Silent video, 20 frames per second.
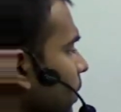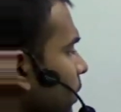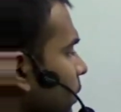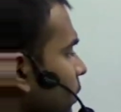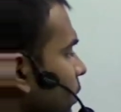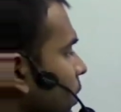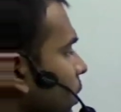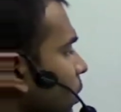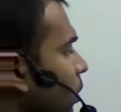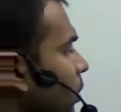
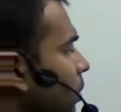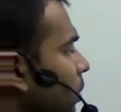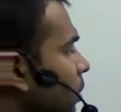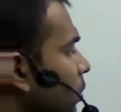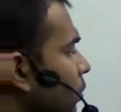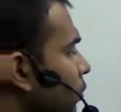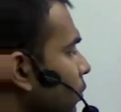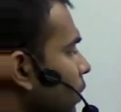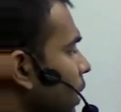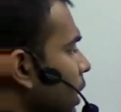0,
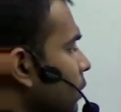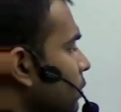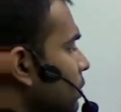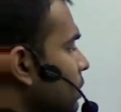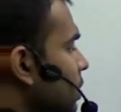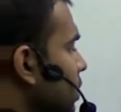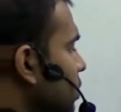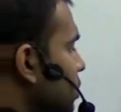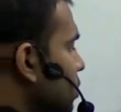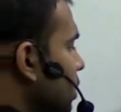5
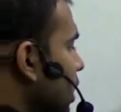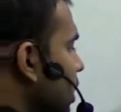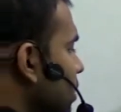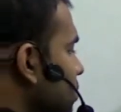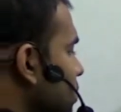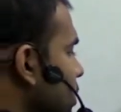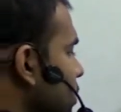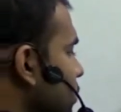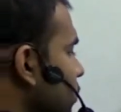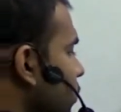6
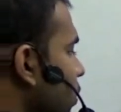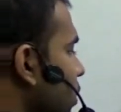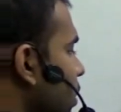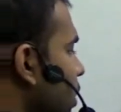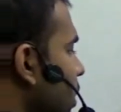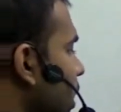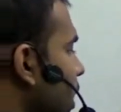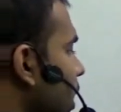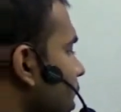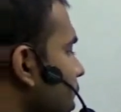times is
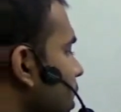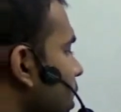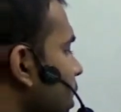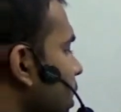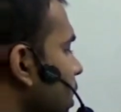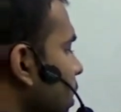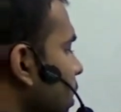48,